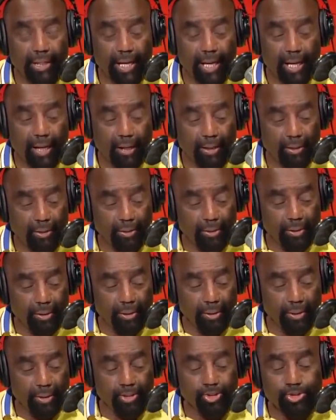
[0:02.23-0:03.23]
now
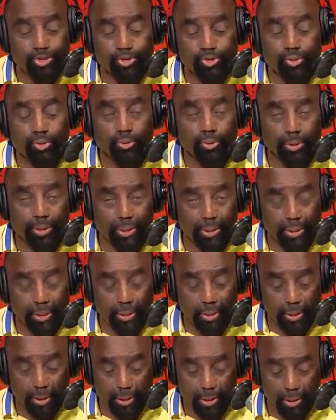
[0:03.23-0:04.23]
is truly,